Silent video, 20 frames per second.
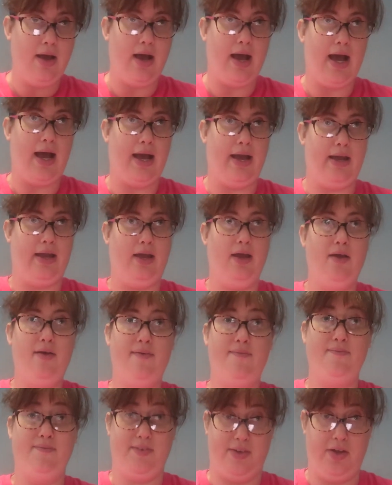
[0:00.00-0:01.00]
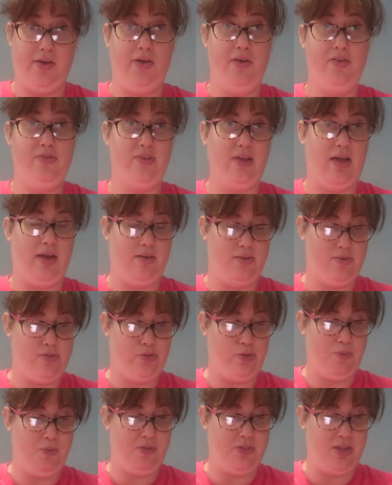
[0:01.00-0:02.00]
I use and
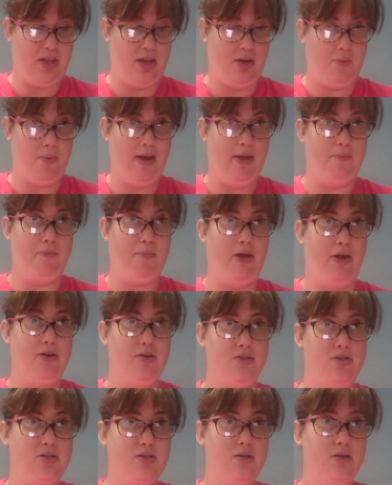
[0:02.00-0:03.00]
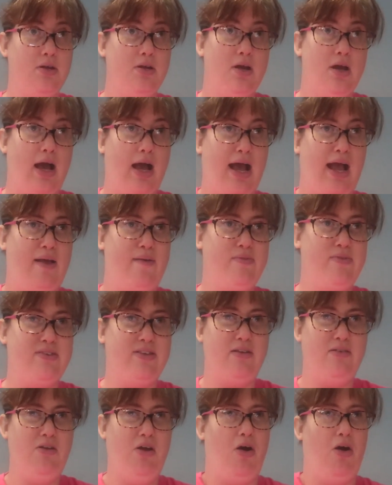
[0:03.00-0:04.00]
some of the equipment.
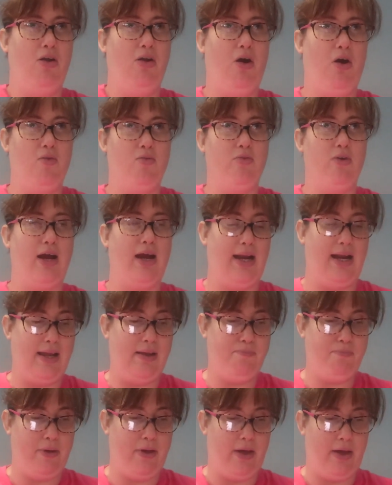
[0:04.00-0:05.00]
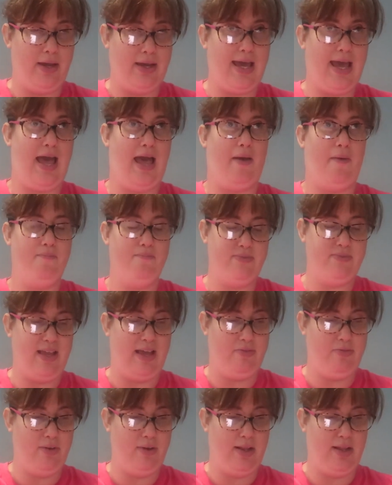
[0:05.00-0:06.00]
So not a lot really, but yeah,
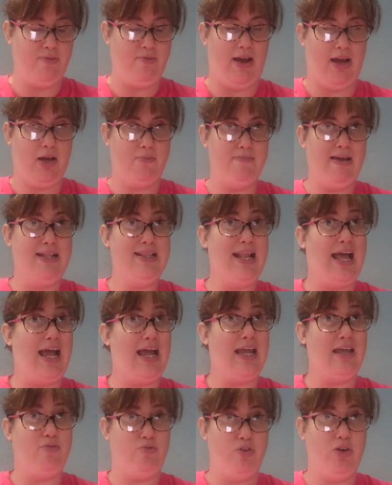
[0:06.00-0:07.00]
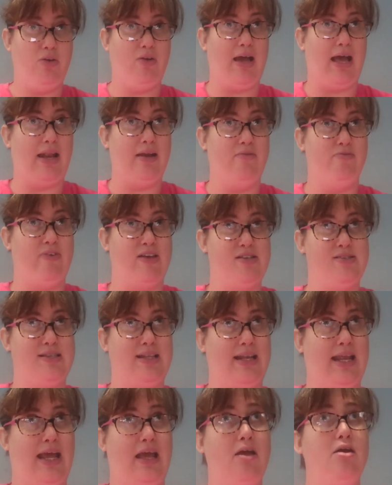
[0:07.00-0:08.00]
definitely recommend that if you can invest
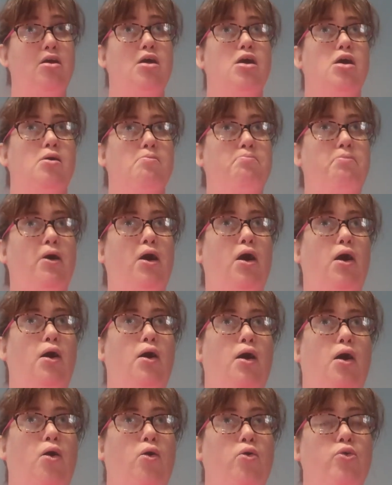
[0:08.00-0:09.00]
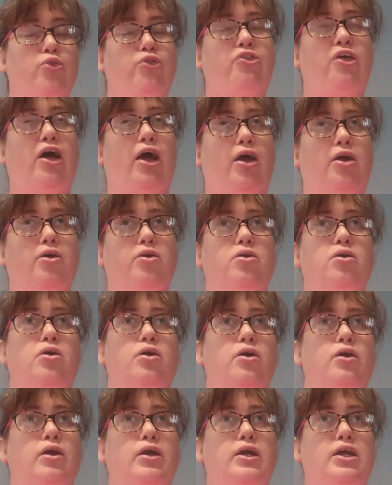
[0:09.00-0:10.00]
in it. But also,
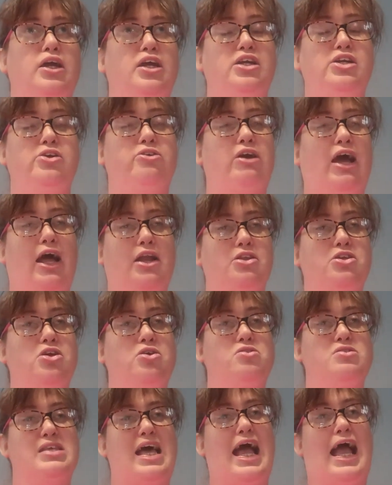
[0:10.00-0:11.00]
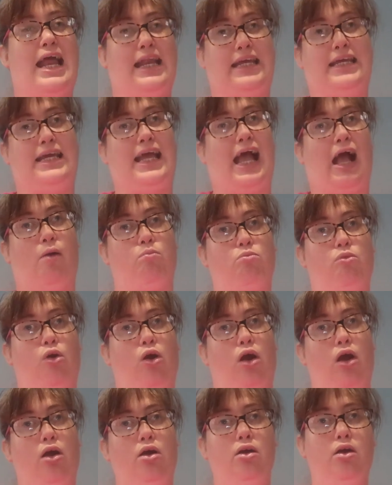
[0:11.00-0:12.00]
you can use any
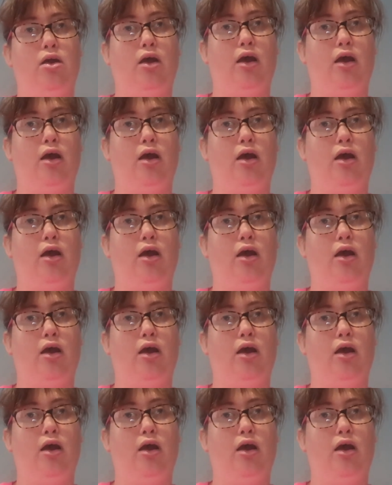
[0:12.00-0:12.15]
camera.